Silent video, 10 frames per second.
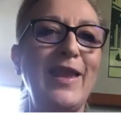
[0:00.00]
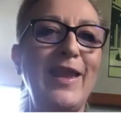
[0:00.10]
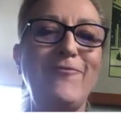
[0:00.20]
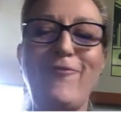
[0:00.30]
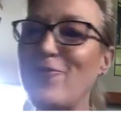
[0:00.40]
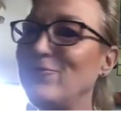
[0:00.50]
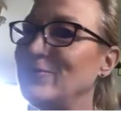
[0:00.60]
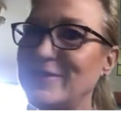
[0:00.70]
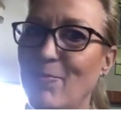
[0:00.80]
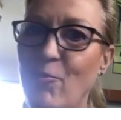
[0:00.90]
He phoned
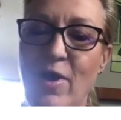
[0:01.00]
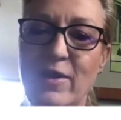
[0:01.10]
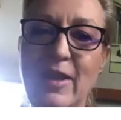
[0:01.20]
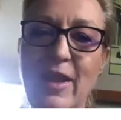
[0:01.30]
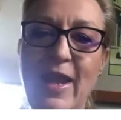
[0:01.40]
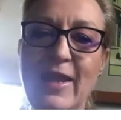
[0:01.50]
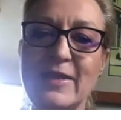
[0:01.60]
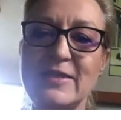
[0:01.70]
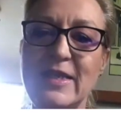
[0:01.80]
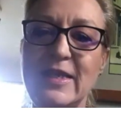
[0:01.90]
someone,
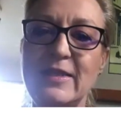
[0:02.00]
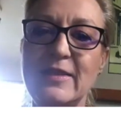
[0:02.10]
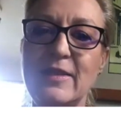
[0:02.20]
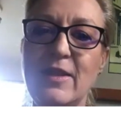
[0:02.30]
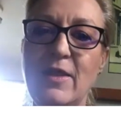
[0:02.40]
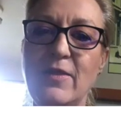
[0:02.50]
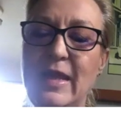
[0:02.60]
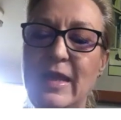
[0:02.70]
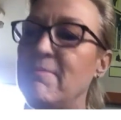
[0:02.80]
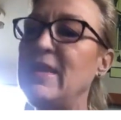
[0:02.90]
and
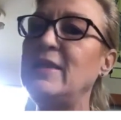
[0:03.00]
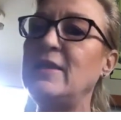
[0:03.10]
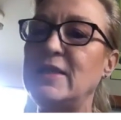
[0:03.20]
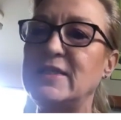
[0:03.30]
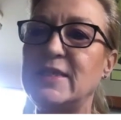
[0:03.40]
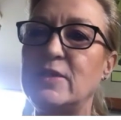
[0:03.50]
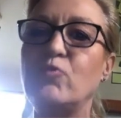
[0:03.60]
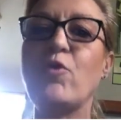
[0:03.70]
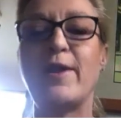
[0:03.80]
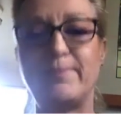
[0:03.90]
he immediately said,
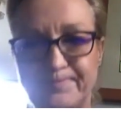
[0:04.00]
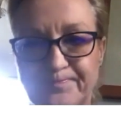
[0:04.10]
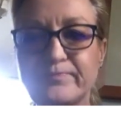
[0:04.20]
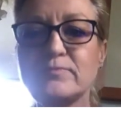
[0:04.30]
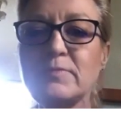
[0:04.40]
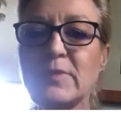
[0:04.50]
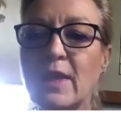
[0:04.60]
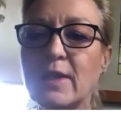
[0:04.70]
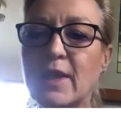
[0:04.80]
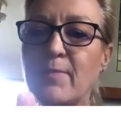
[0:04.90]
right,
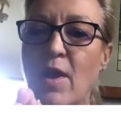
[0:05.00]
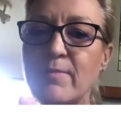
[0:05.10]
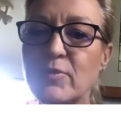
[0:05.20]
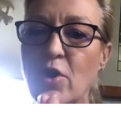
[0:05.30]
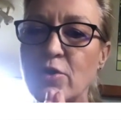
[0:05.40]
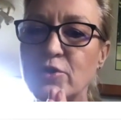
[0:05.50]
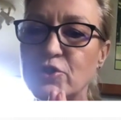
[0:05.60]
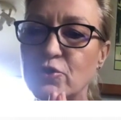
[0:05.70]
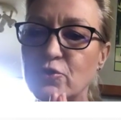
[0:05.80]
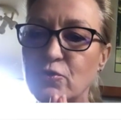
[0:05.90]
Kim, I'm going
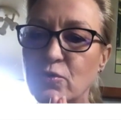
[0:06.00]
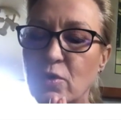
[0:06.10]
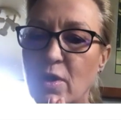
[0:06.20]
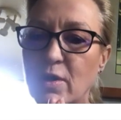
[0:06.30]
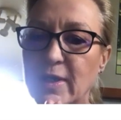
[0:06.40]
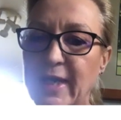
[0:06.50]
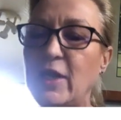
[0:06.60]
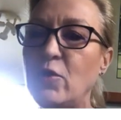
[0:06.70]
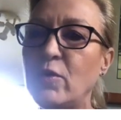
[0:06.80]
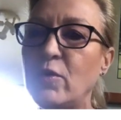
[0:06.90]
to get
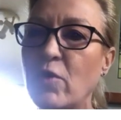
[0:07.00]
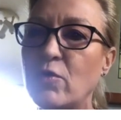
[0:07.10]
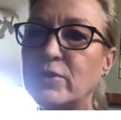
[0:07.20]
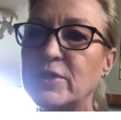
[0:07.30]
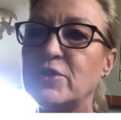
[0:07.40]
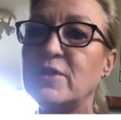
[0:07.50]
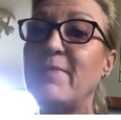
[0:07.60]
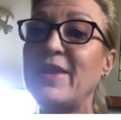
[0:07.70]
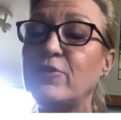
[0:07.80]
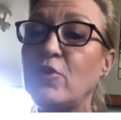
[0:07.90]
you enrolled into the
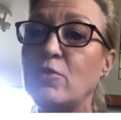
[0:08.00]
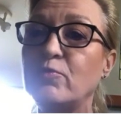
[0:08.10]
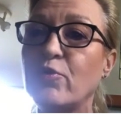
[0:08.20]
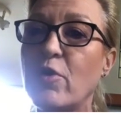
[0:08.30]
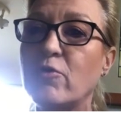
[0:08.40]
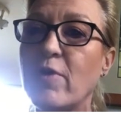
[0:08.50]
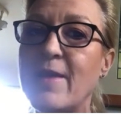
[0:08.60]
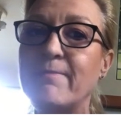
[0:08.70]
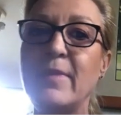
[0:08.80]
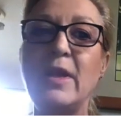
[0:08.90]
methadone
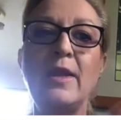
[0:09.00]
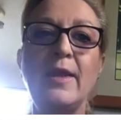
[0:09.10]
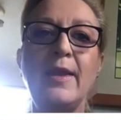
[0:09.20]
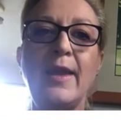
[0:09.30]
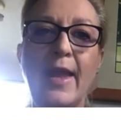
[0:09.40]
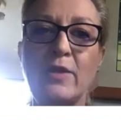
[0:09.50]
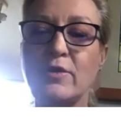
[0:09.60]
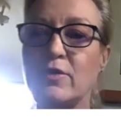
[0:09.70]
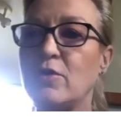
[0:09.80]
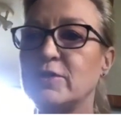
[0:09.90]
program out
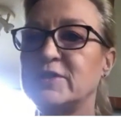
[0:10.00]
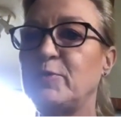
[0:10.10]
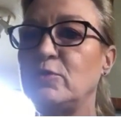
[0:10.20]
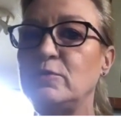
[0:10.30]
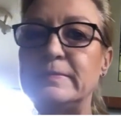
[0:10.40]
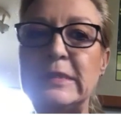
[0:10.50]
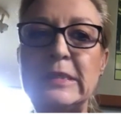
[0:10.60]
at the hospital,